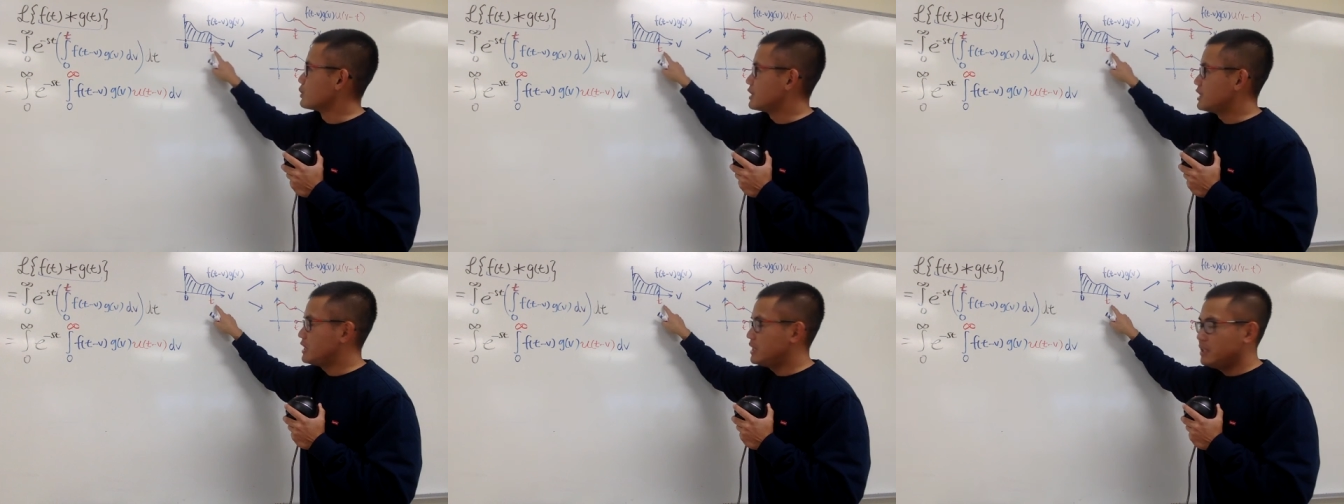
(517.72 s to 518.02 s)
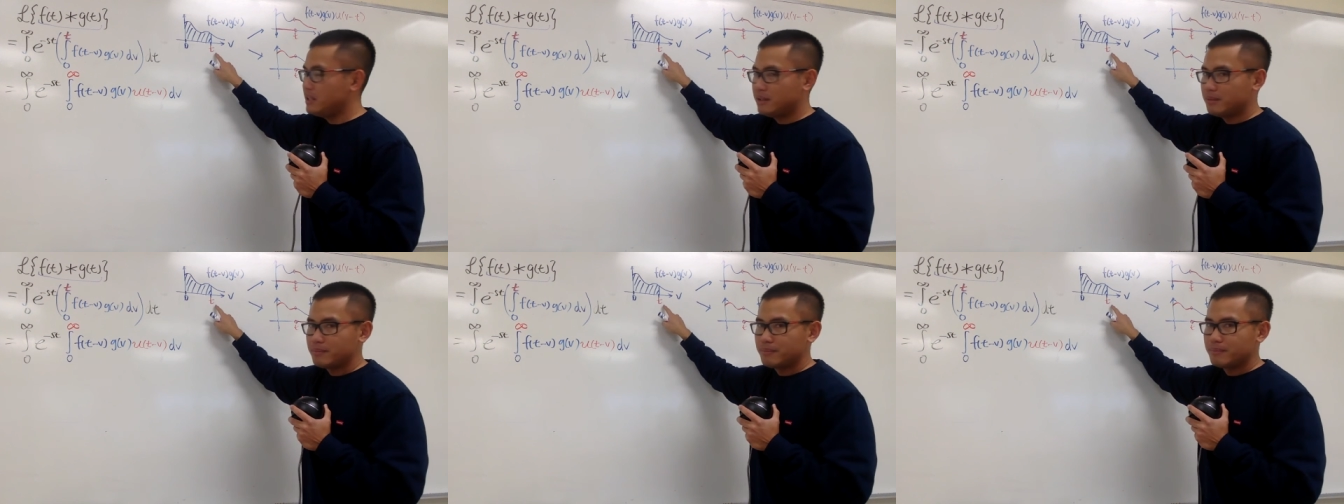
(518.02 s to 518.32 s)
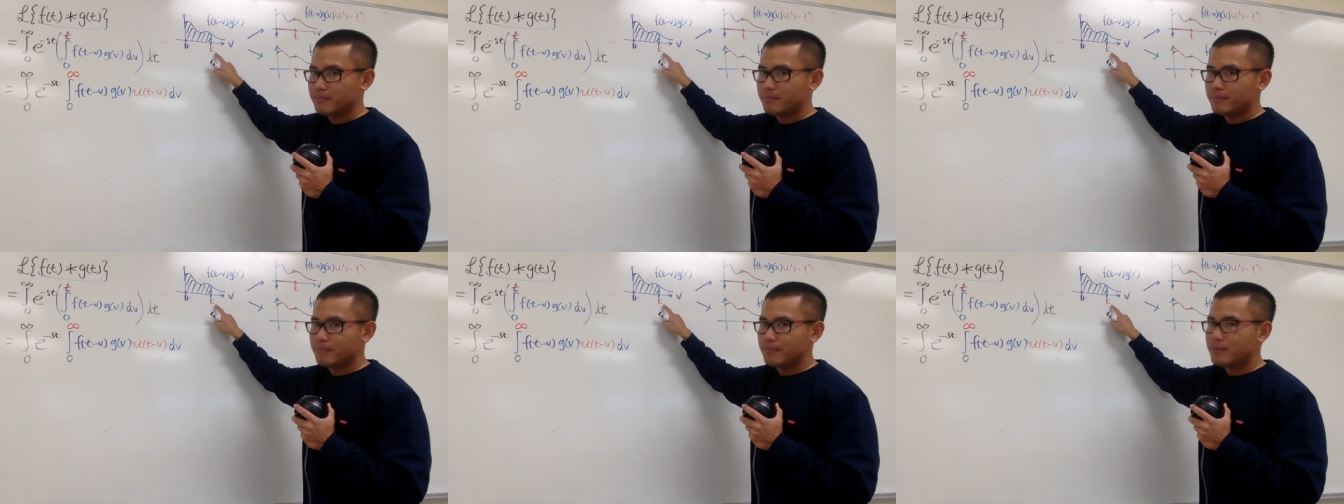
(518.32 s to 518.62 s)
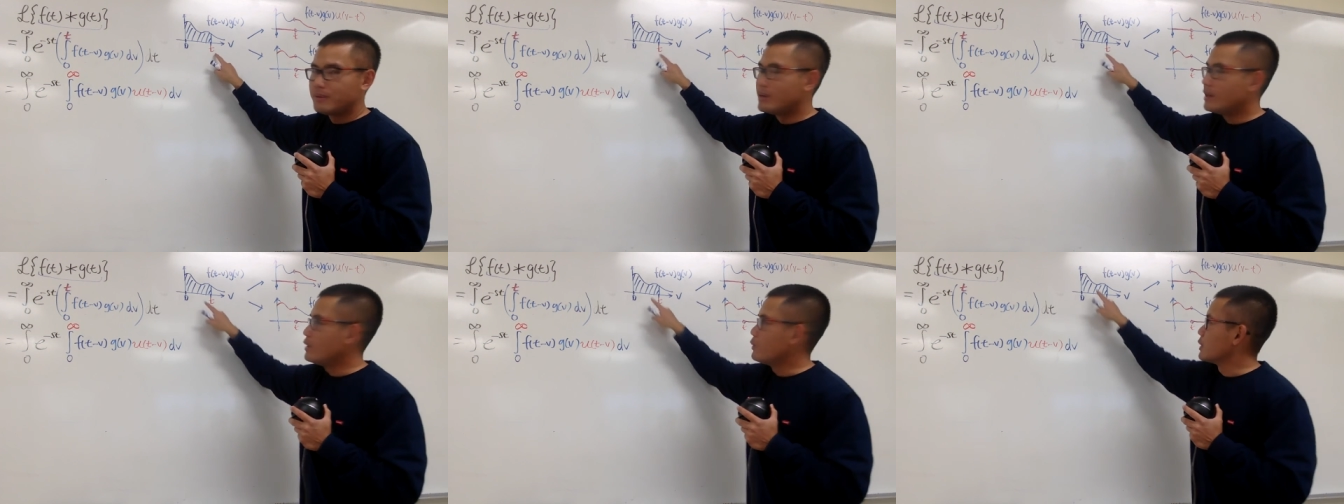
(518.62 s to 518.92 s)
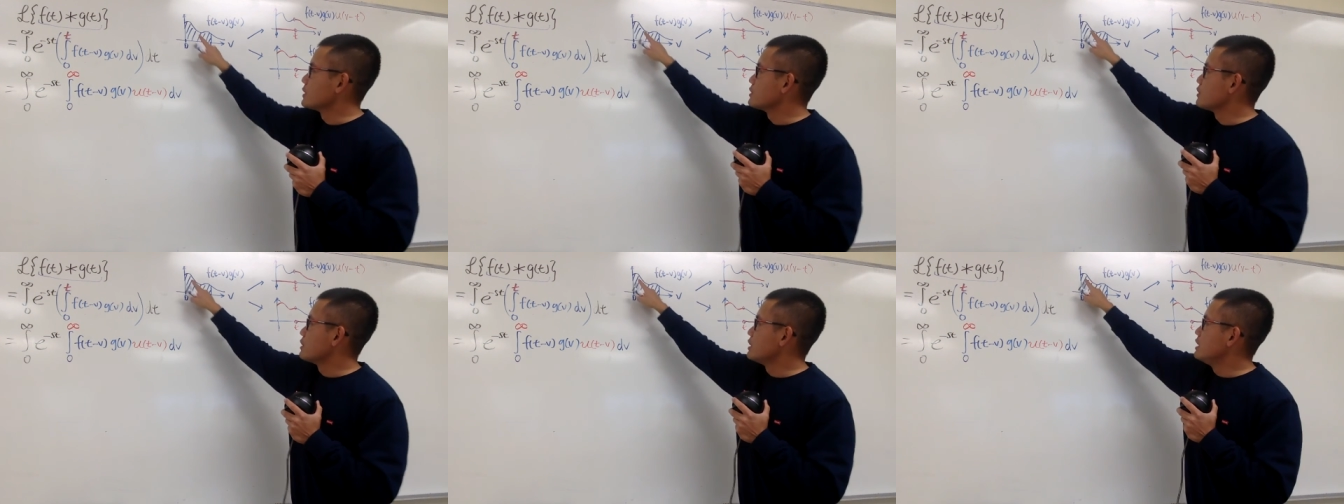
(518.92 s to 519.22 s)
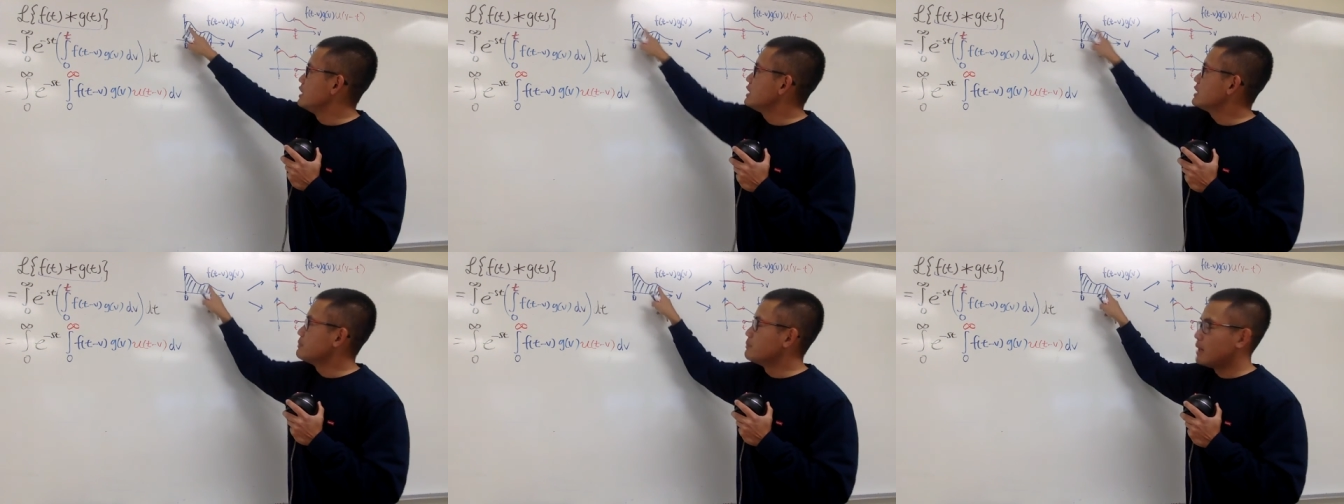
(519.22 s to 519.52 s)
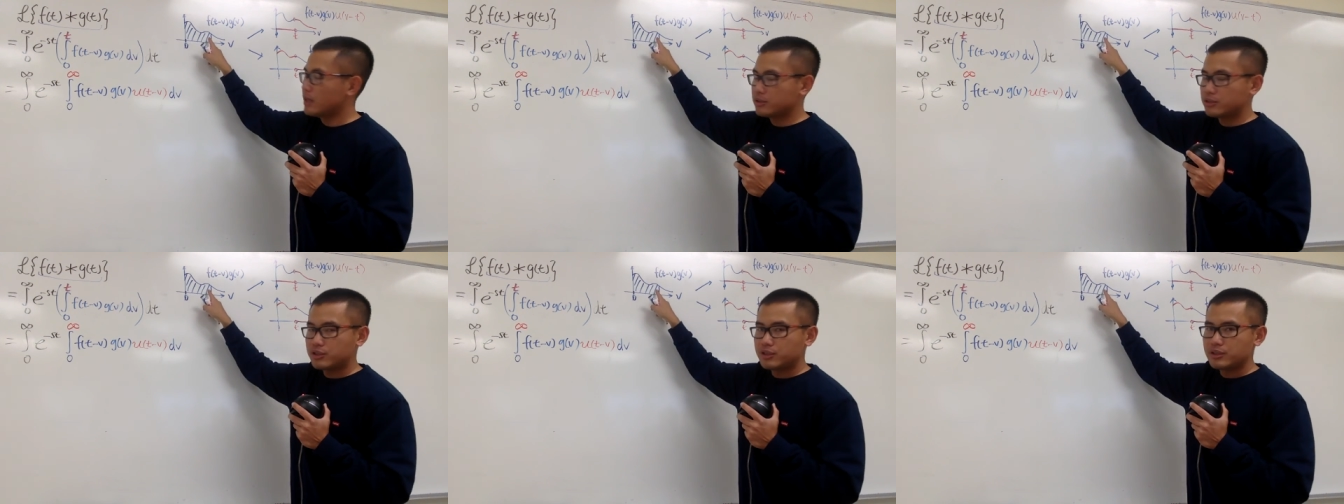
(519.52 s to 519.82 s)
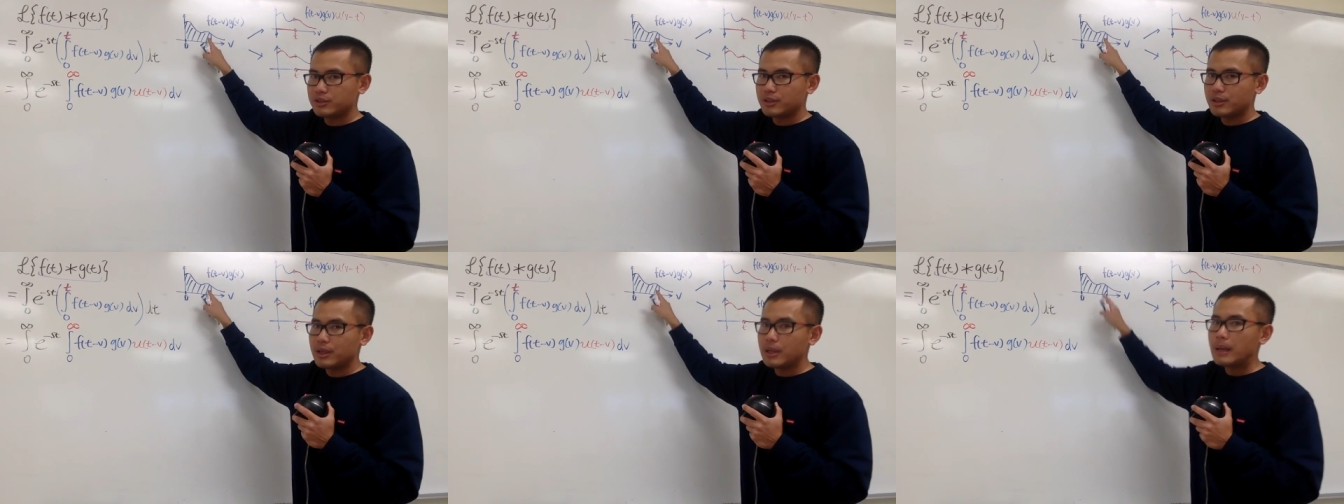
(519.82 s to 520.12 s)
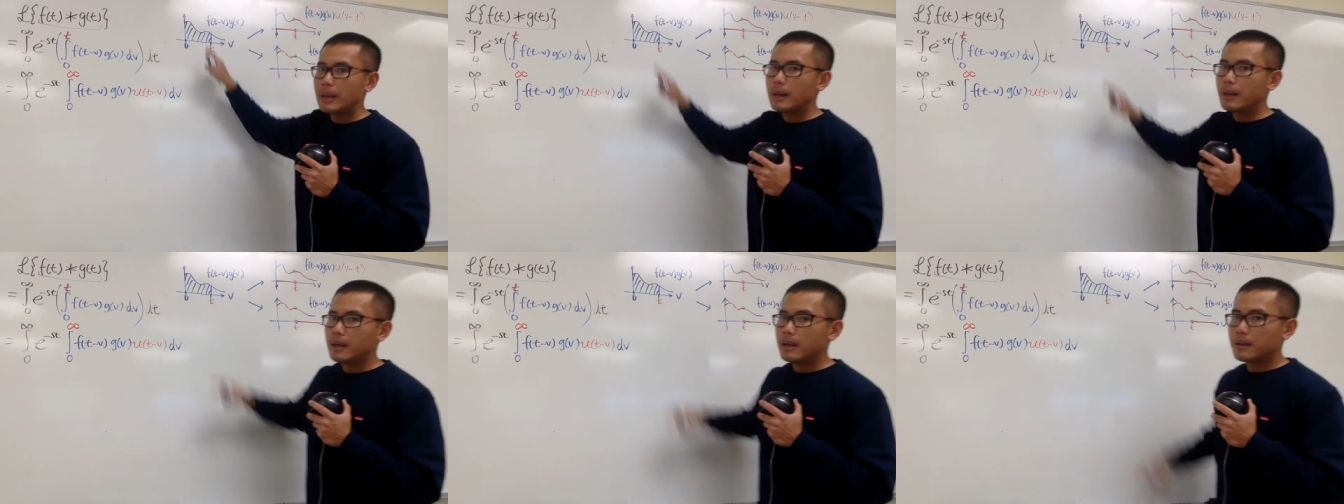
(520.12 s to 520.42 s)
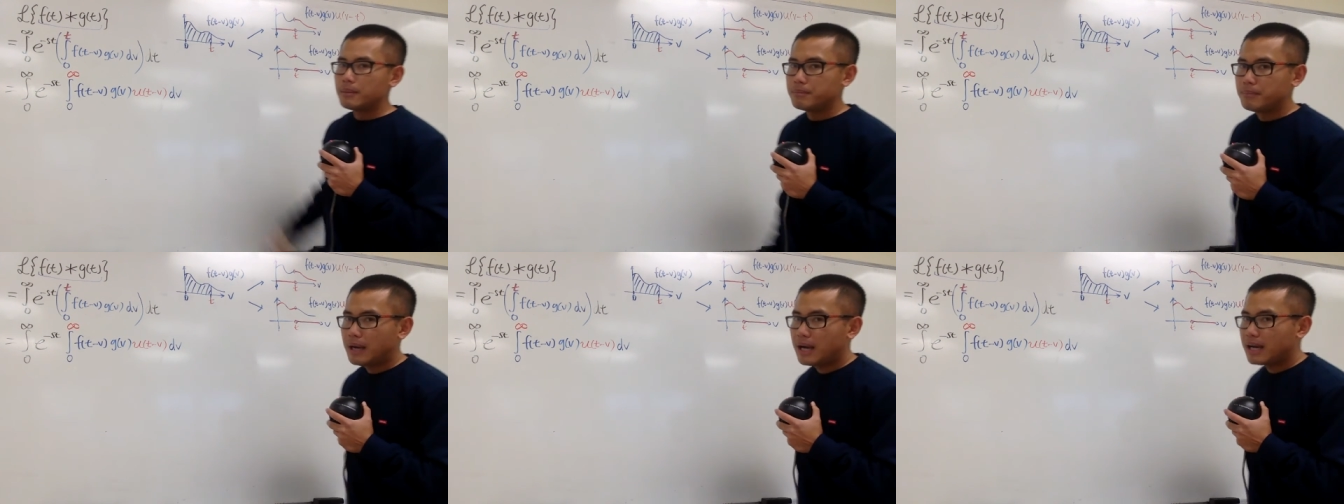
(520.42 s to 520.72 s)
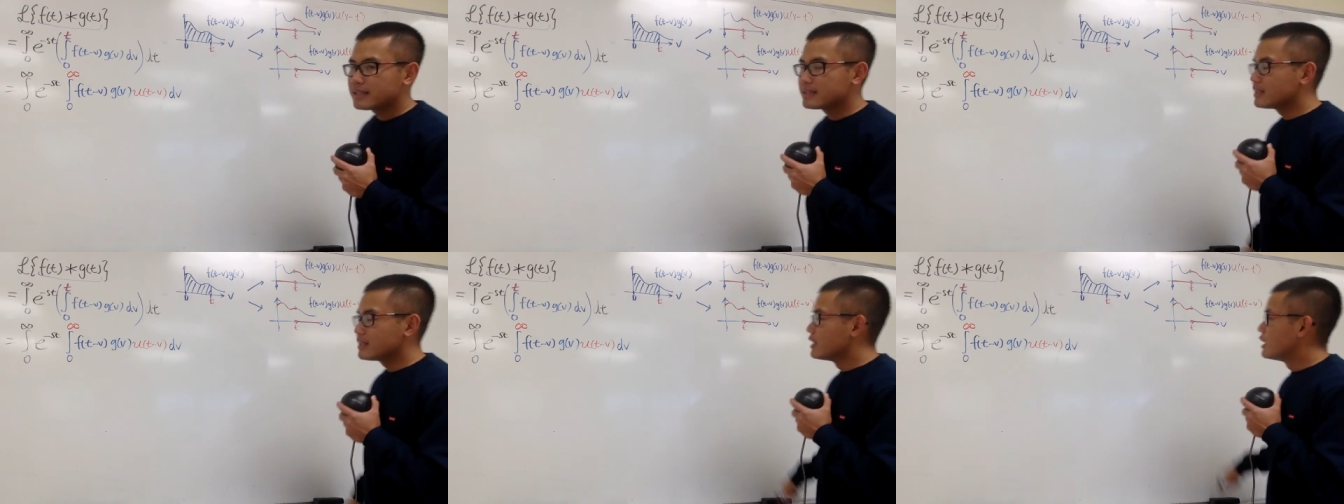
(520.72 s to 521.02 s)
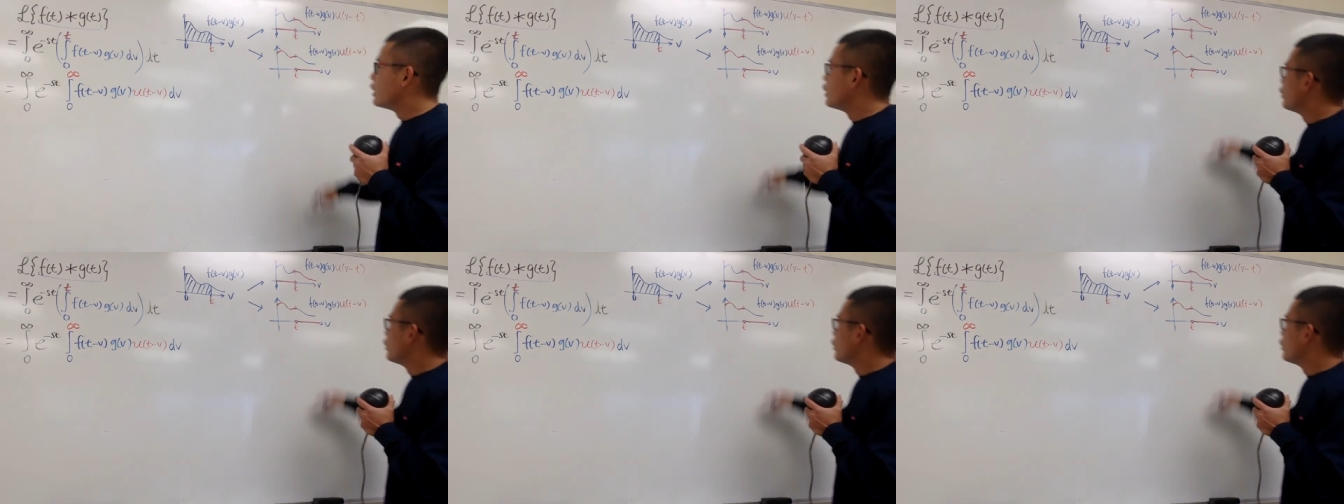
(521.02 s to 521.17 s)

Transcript: to t. It was only this much. But